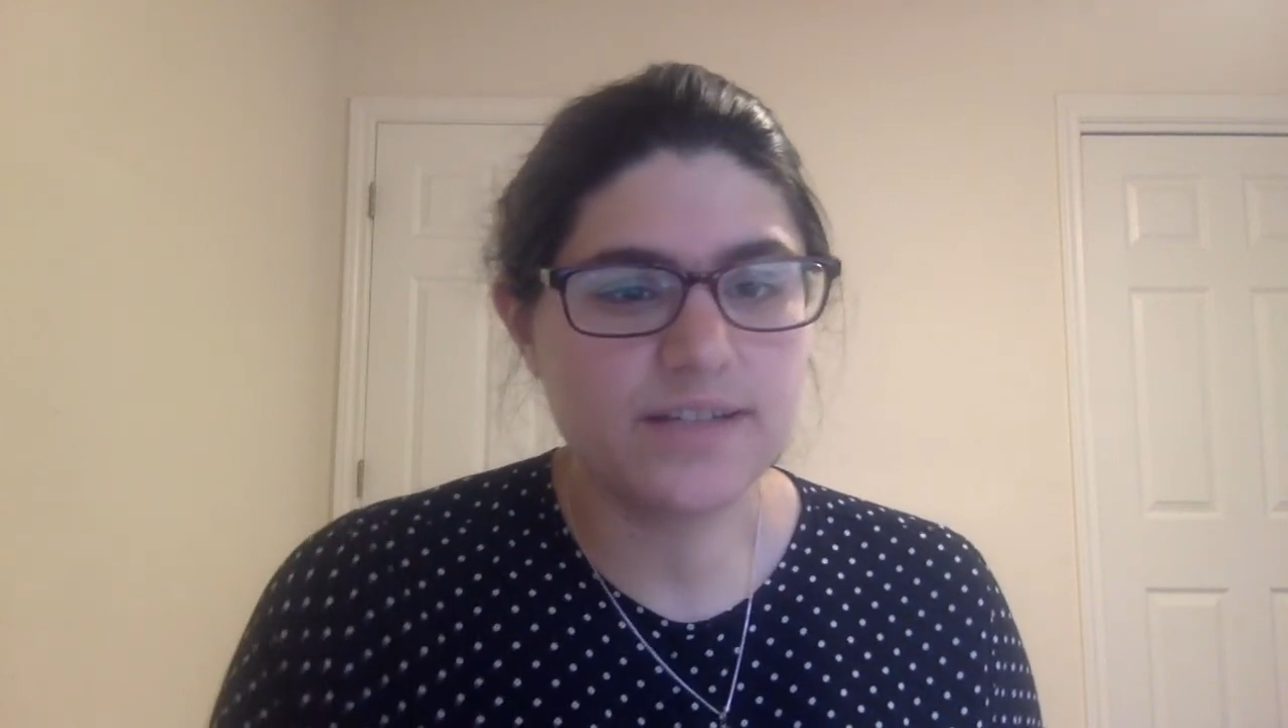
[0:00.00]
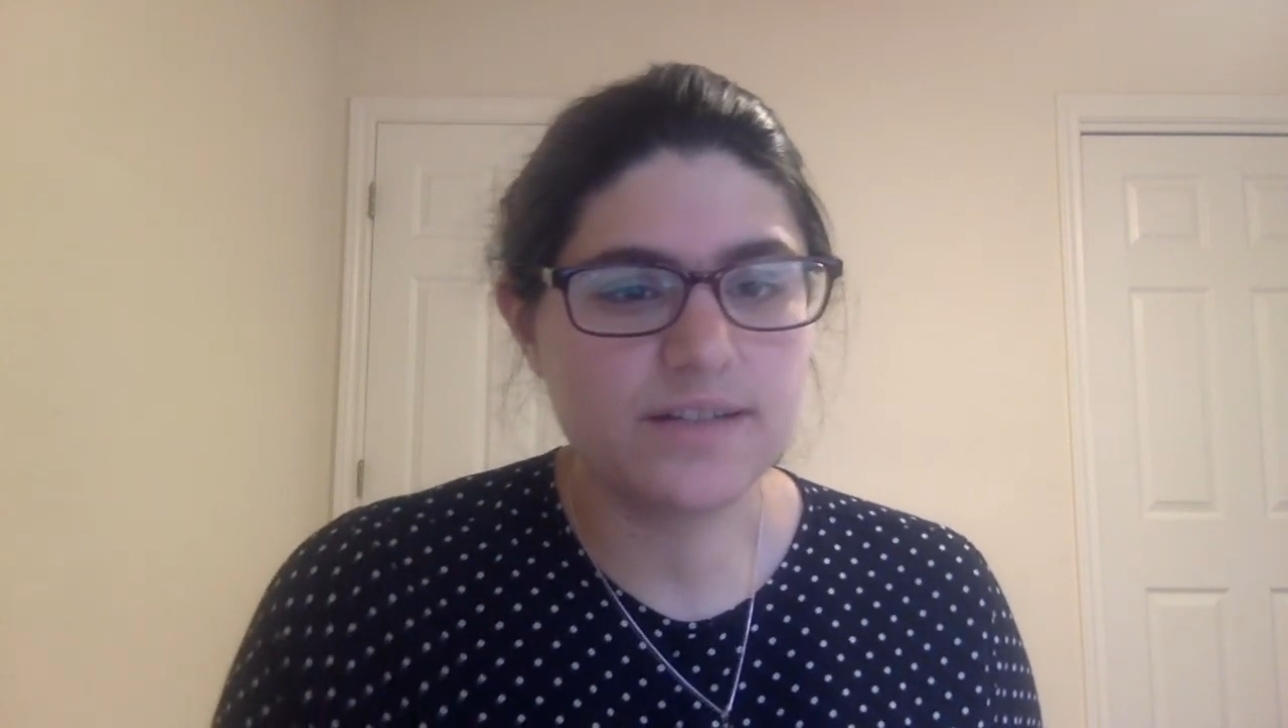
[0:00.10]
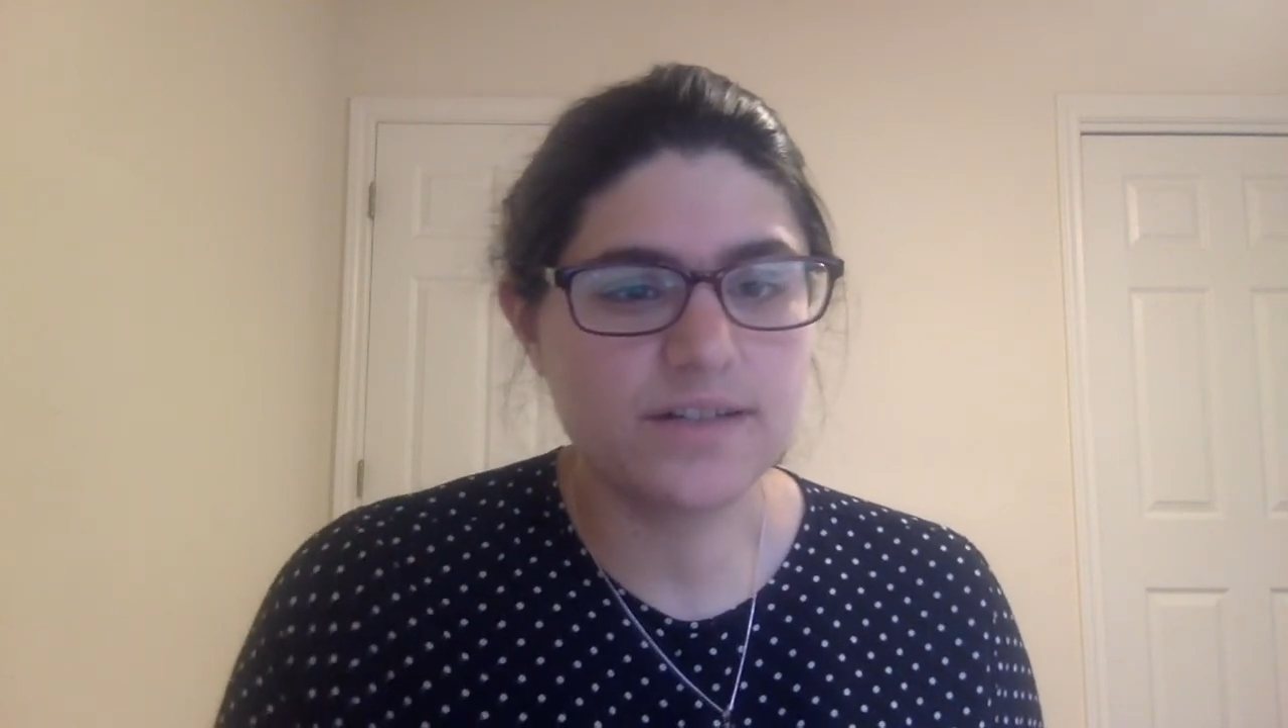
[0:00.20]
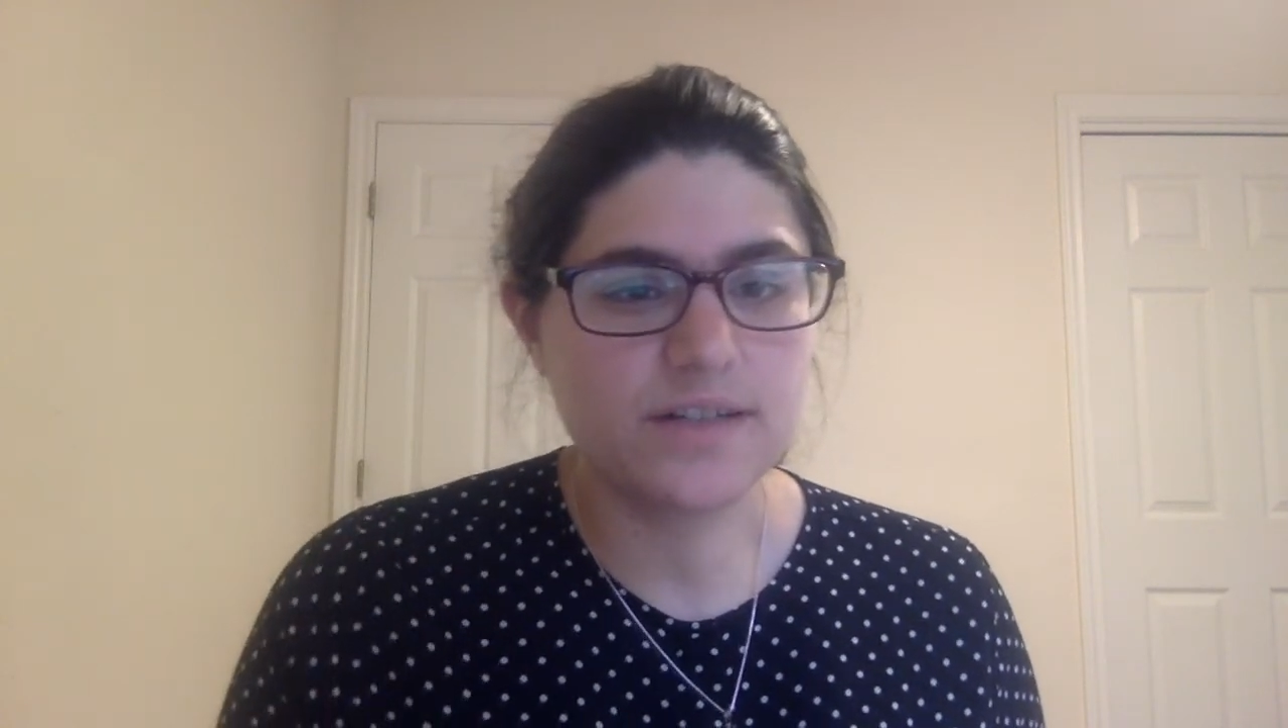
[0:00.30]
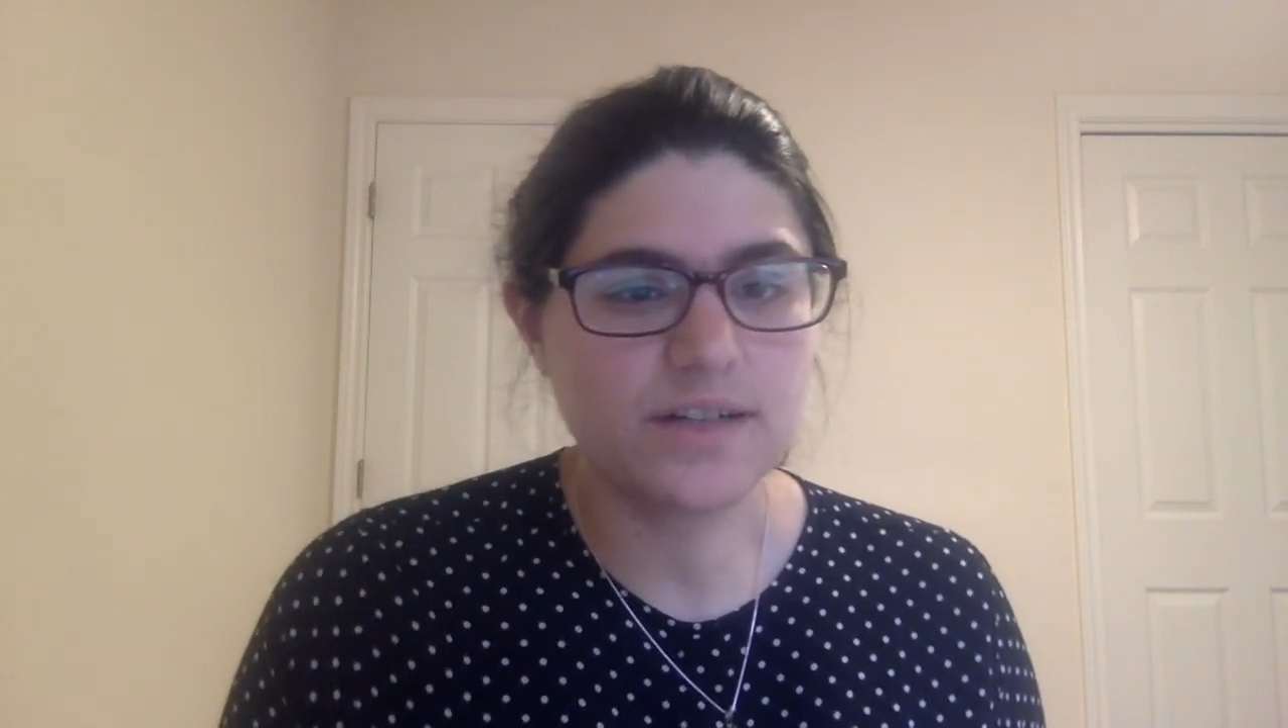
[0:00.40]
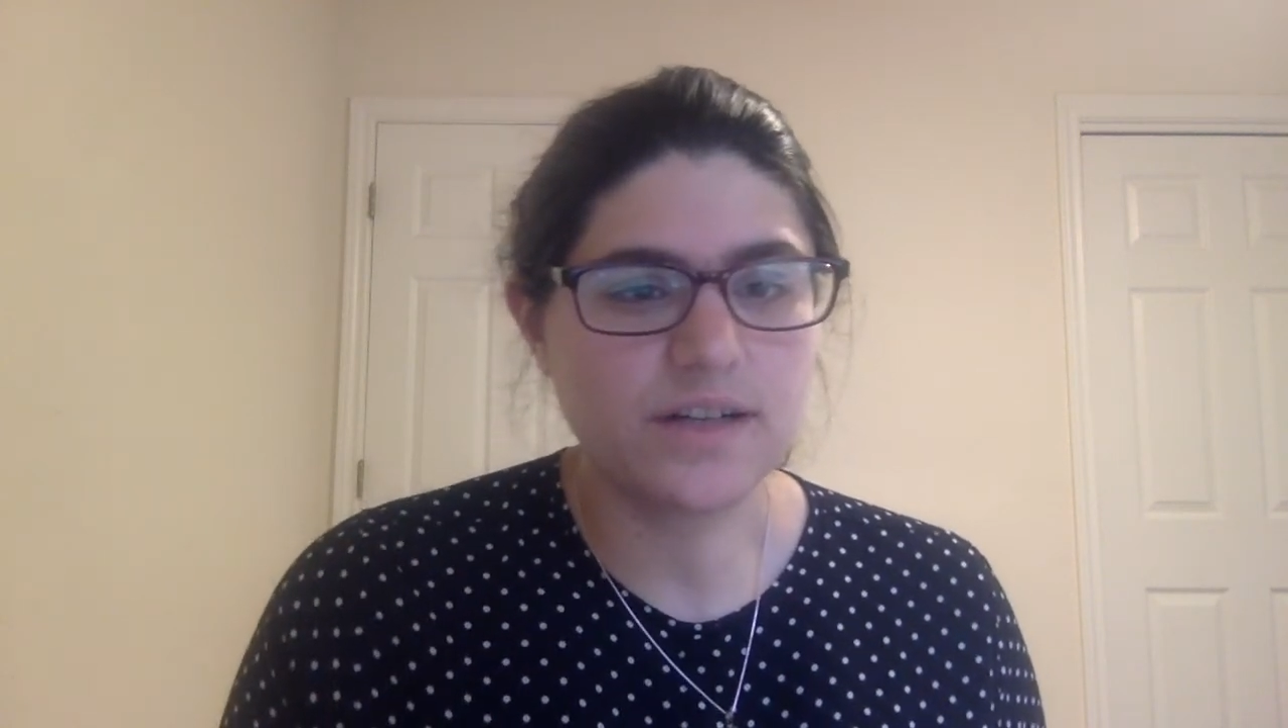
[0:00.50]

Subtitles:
Literature and